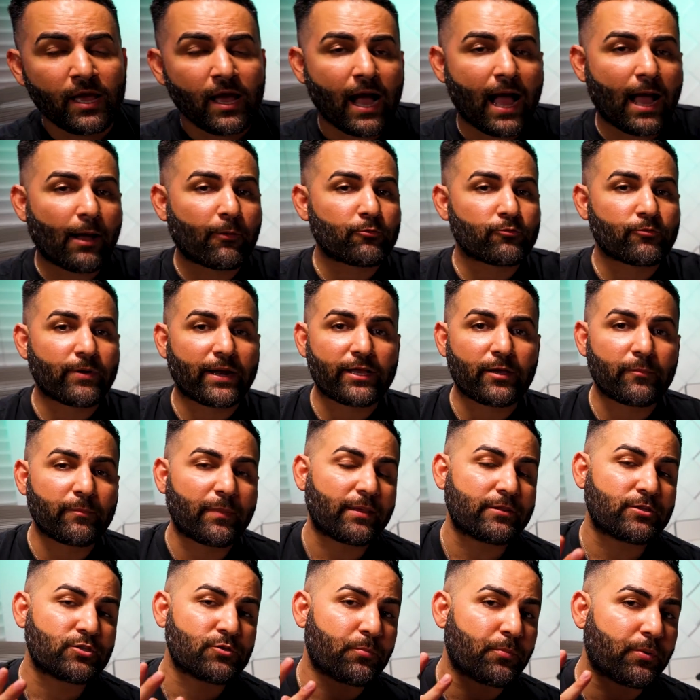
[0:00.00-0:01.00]
I would
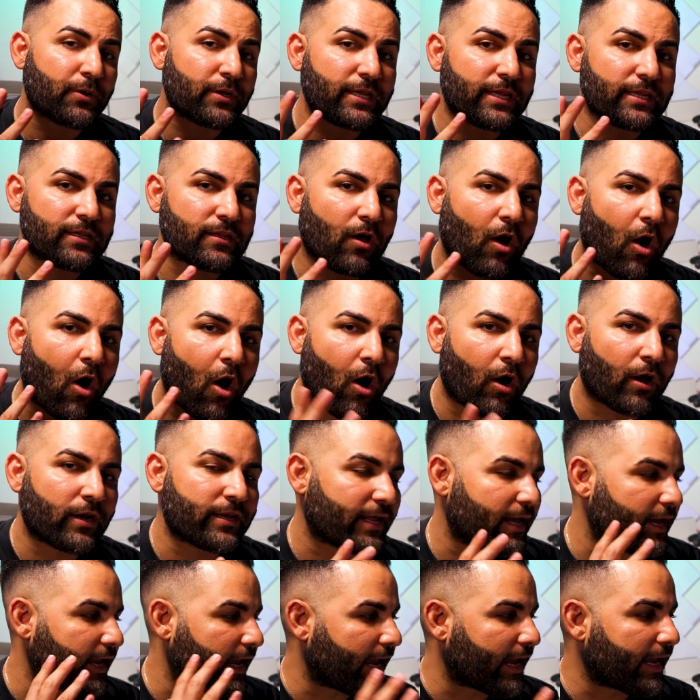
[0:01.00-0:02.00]
recommend to put it on
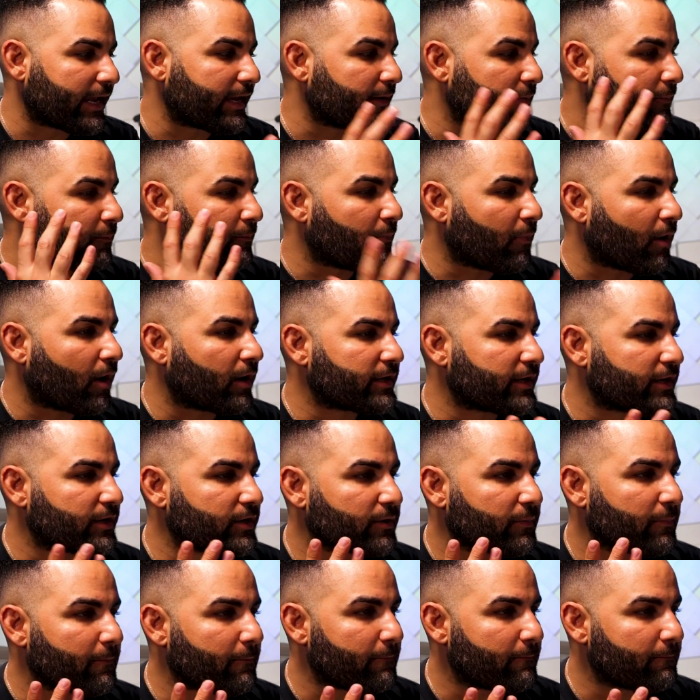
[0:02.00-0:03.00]
a
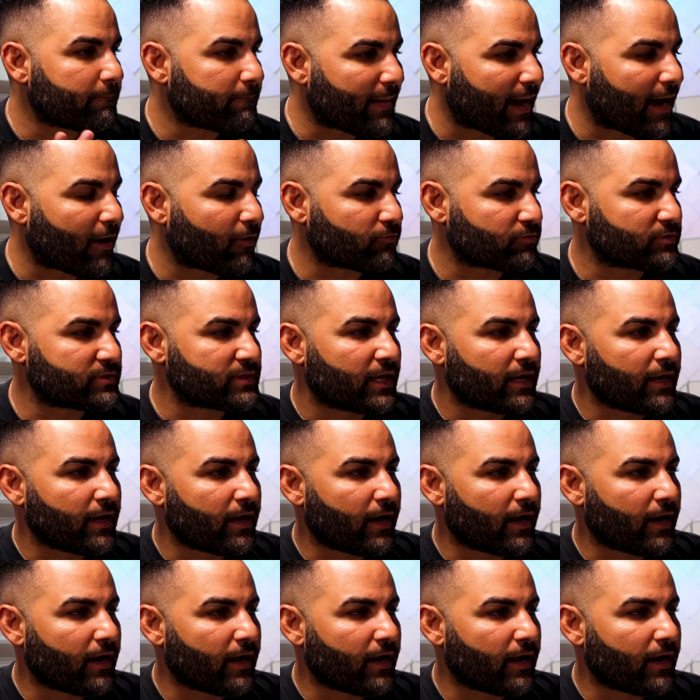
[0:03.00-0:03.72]
monitor mount.